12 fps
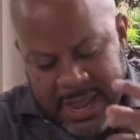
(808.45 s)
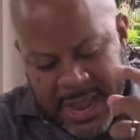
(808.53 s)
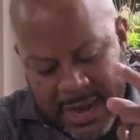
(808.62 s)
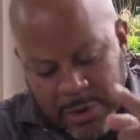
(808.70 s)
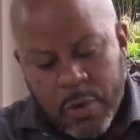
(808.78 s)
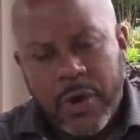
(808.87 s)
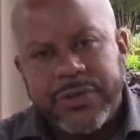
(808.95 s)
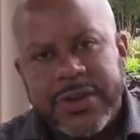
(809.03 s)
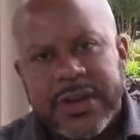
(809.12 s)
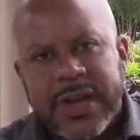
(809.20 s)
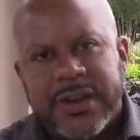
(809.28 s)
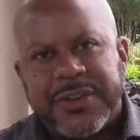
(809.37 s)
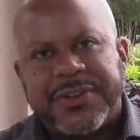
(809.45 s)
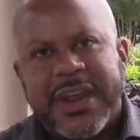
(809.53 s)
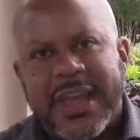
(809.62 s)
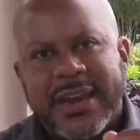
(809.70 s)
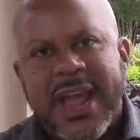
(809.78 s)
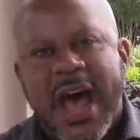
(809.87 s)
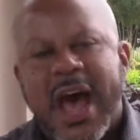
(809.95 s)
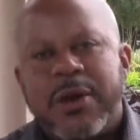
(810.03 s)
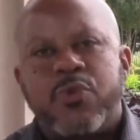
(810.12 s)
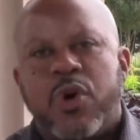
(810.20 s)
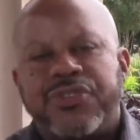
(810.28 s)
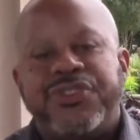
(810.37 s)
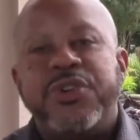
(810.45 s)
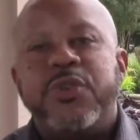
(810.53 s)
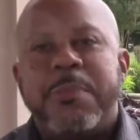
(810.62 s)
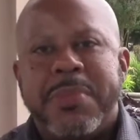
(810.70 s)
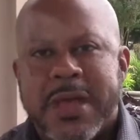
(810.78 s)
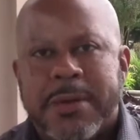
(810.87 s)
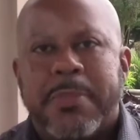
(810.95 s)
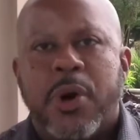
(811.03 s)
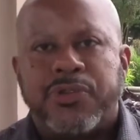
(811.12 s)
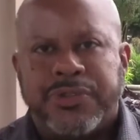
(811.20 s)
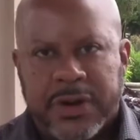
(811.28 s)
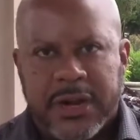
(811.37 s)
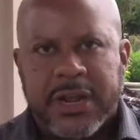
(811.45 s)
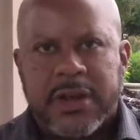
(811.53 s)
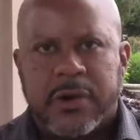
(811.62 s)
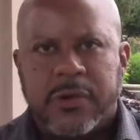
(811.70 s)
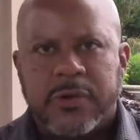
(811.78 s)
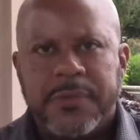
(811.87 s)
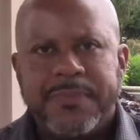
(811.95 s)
And I want you to understand, God wants you to be emotionally whole.